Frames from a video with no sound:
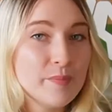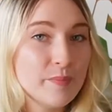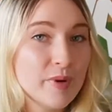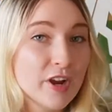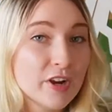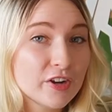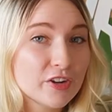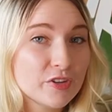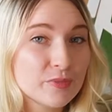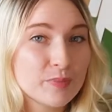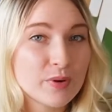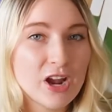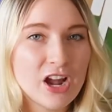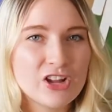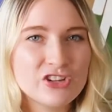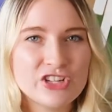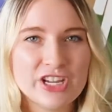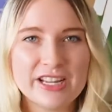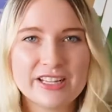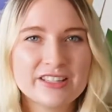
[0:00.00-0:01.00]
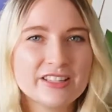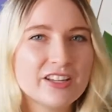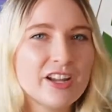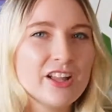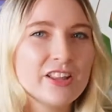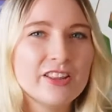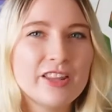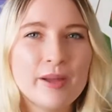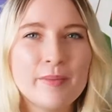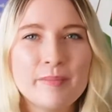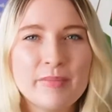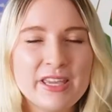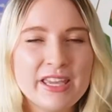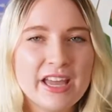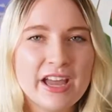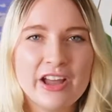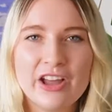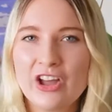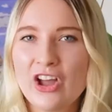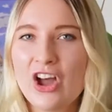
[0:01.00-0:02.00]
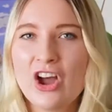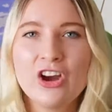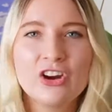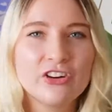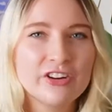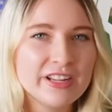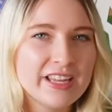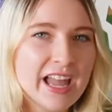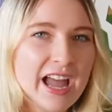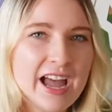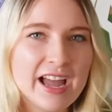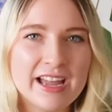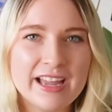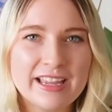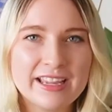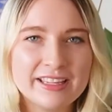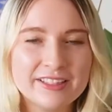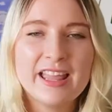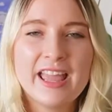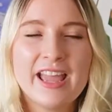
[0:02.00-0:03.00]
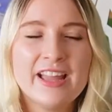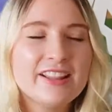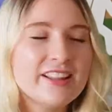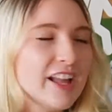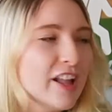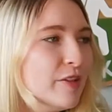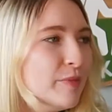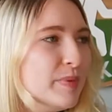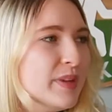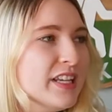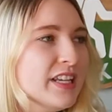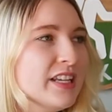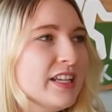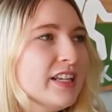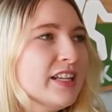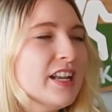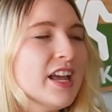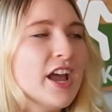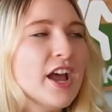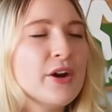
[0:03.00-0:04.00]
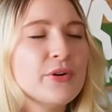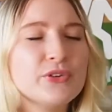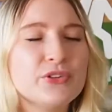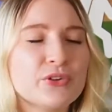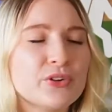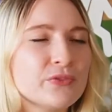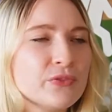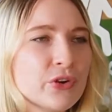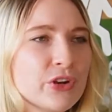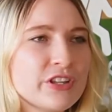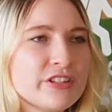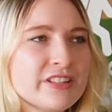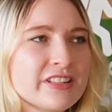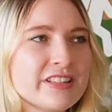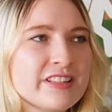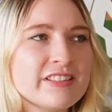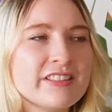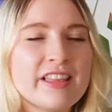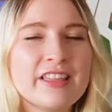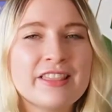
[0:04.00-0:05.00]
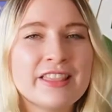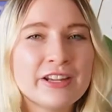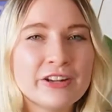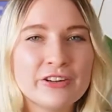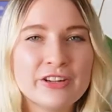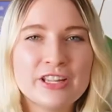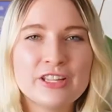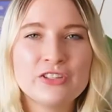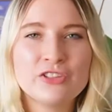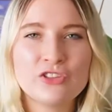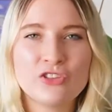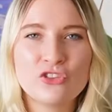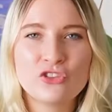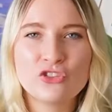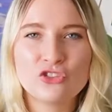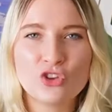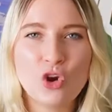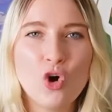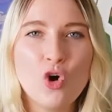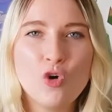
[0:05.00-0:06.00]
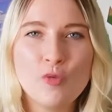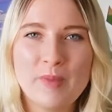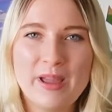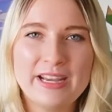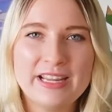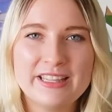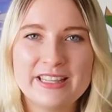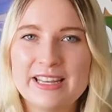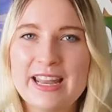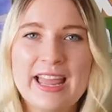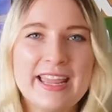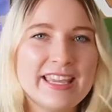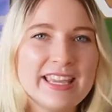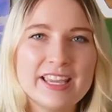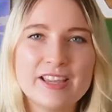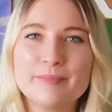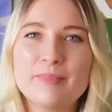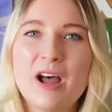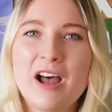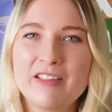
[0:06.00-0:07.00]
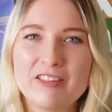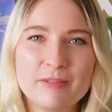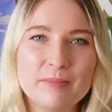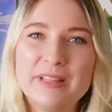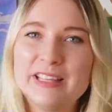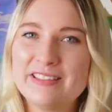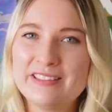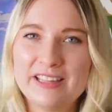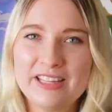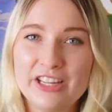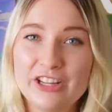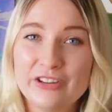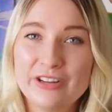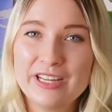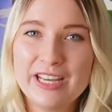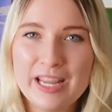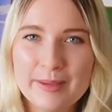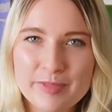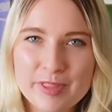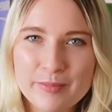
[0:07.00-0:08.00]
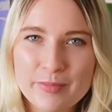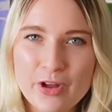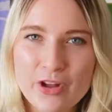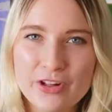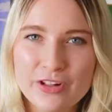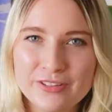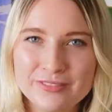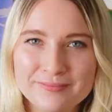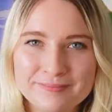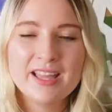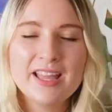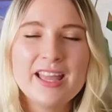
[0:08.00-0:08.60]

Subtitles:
Parks Project, Columbia, REI, LL Bean, Outdoor Voices. There is so many that I can't possibly sit here and name them all.